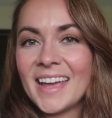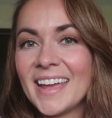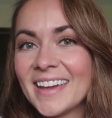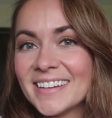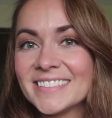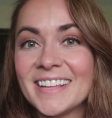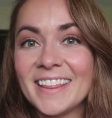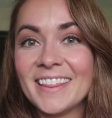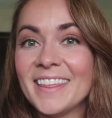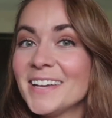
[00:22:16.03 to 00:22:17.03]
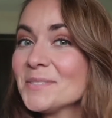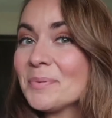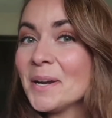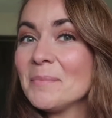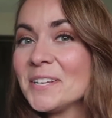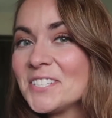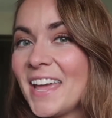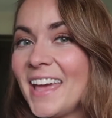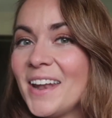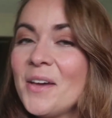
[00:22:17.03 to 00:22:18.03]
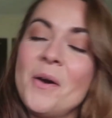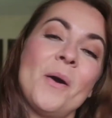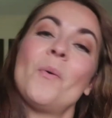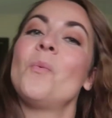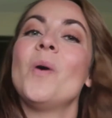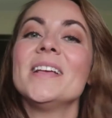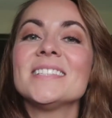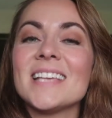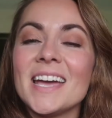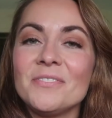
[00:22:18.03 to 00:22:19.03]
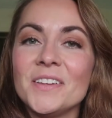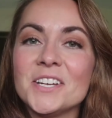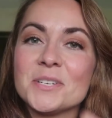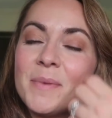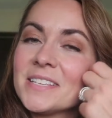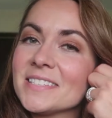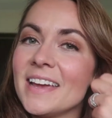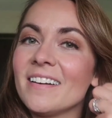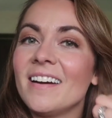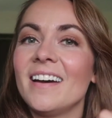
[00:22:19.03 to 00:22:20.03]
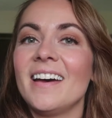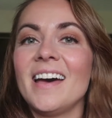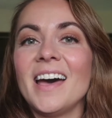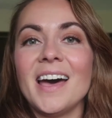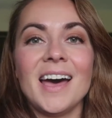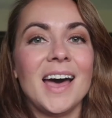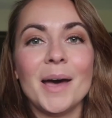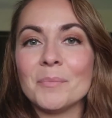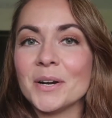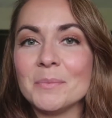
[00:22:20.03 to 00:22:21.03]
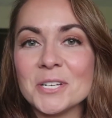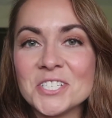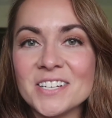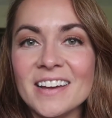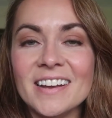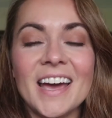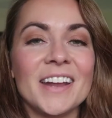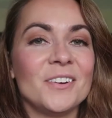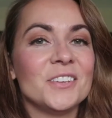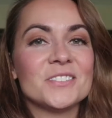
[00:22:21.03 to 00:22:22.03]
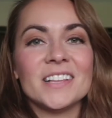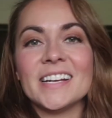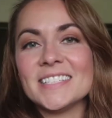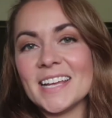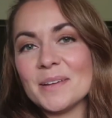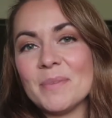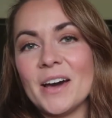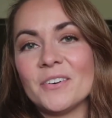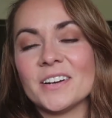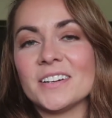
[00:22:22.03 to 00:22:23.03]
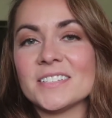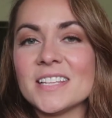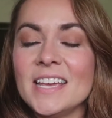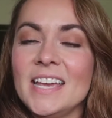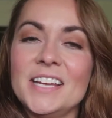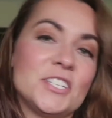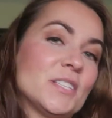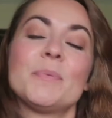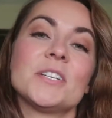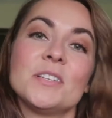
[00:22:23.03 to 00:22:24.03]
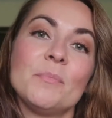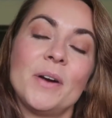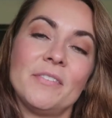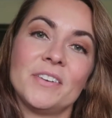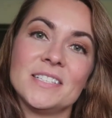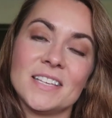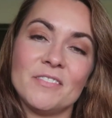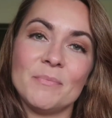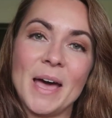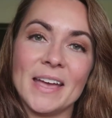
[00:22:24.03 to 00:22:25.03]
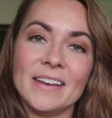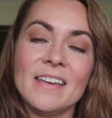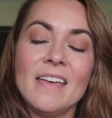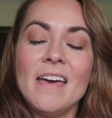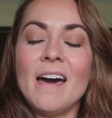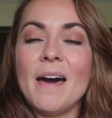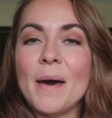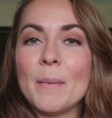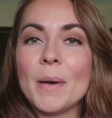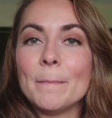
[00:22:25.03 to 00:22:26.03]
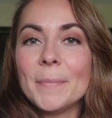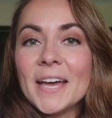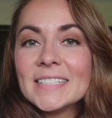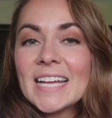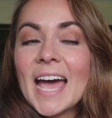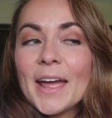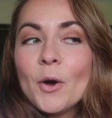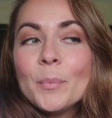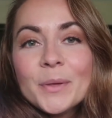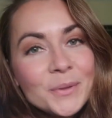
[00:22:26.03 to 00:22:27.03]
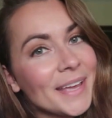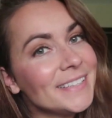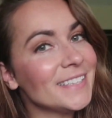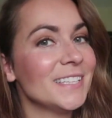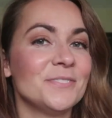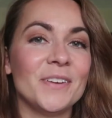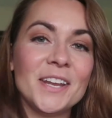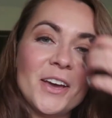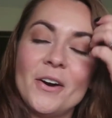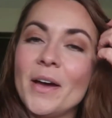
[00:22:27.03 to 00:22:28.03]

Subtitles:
And that's pretty much it. Once I finish mascara, I'm pretty much done. I don't use a lot of setting powders. It's just a personal preference of mine. But I hope you liked this video.